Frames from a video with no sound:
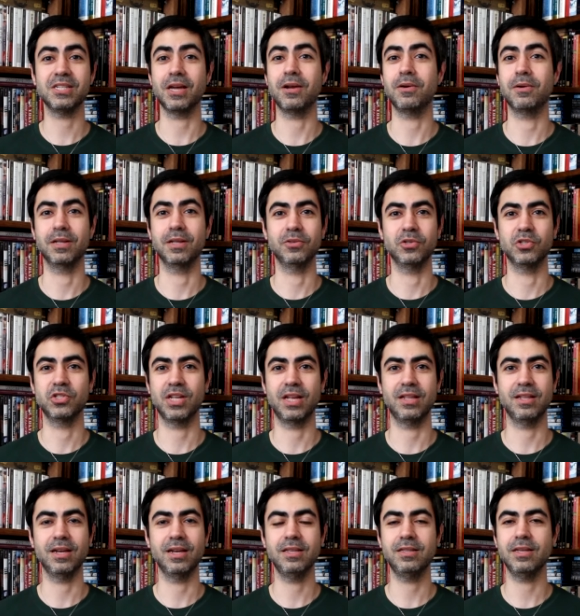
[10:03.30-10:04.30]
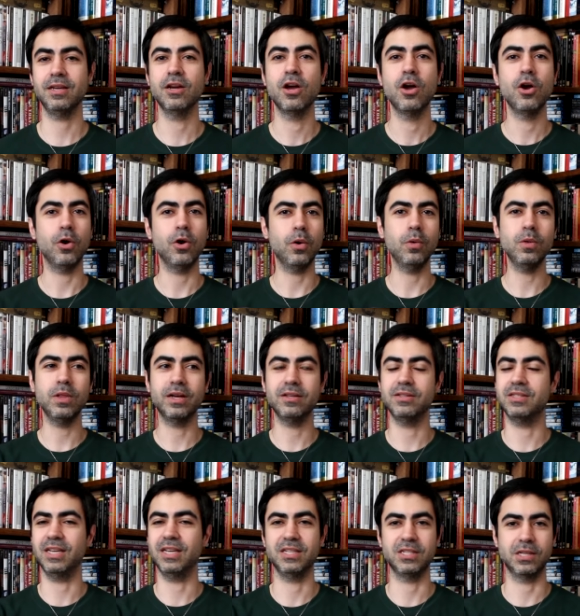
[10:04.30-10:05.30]
I don't understand anything.
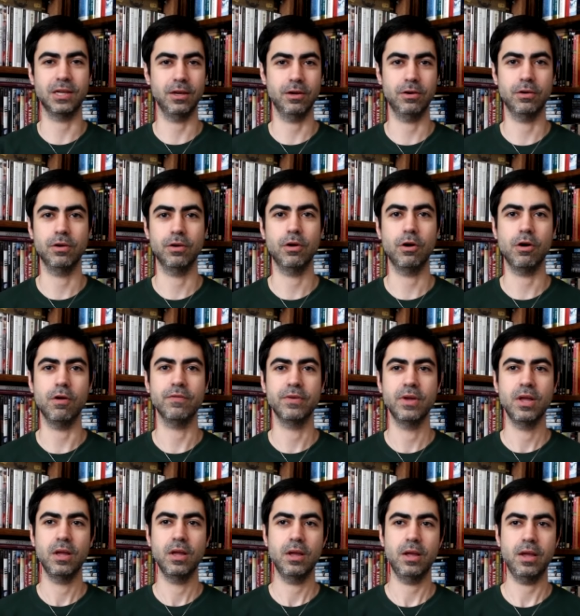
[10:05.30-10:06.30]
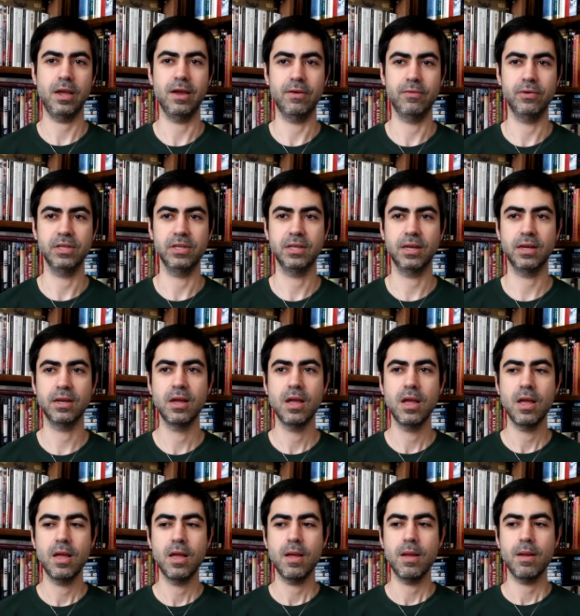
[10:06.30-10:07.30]
Olan takes care of everything.
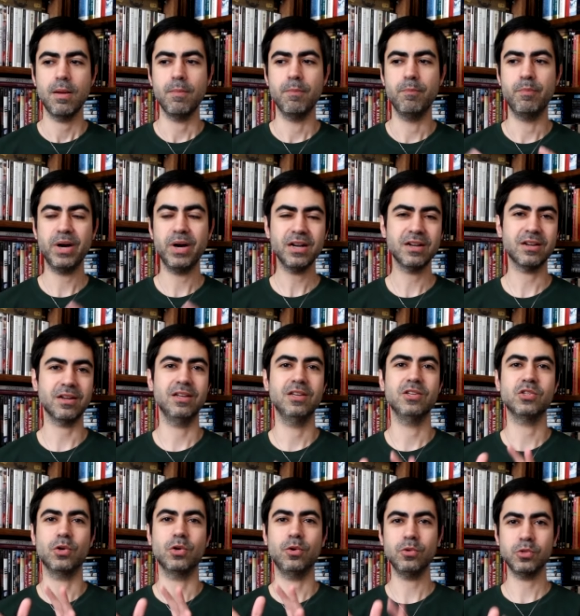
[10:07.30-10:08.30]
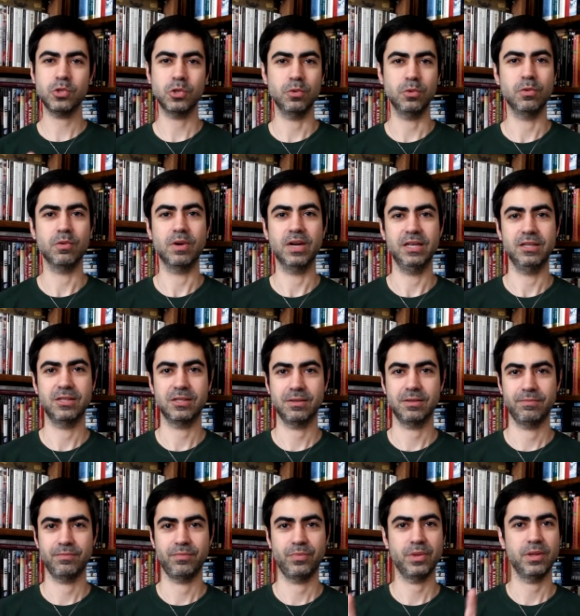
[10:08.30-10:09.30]
Buck is also great.
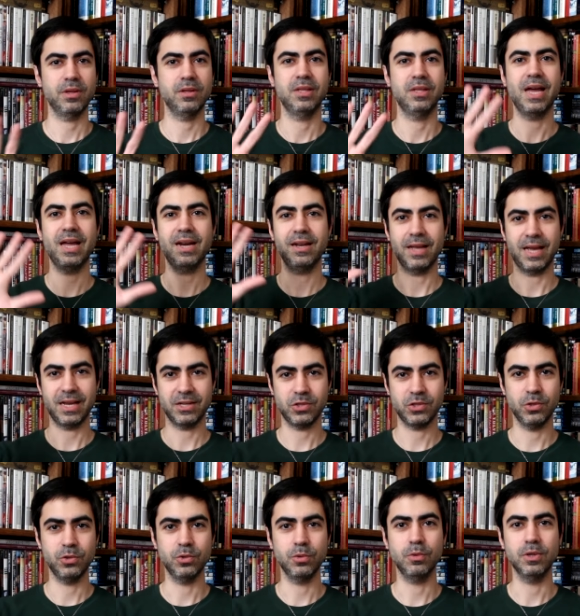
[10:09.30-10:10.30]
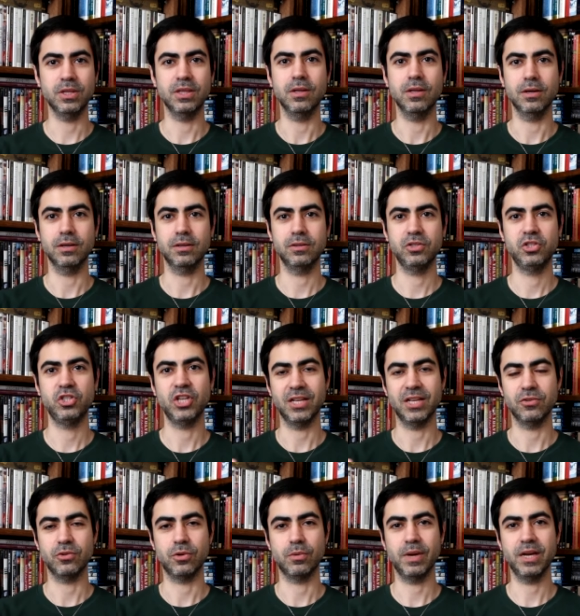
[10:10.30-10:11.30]
That has to do with the
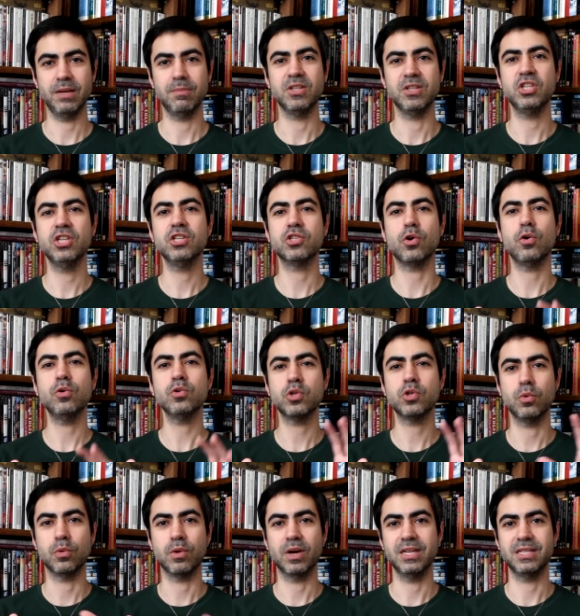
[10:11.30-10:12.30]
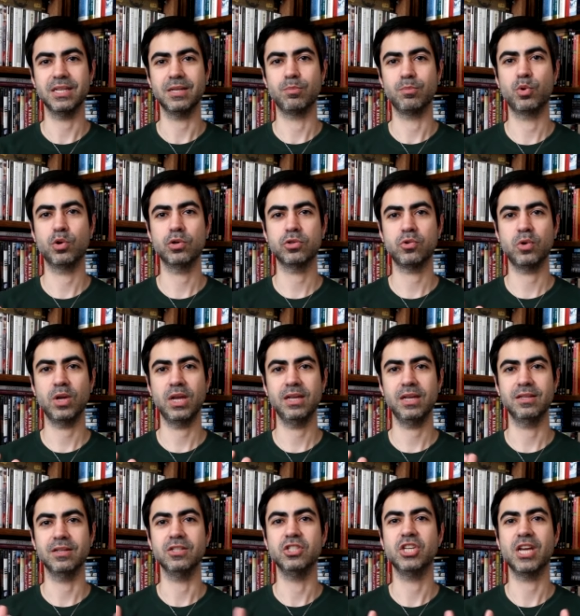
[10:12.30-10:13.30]
gender, right? But she's also great at
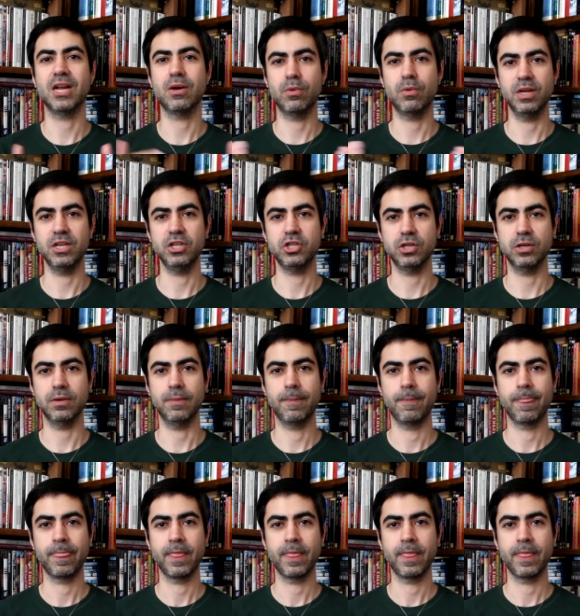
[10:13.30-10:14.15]
portraying the generation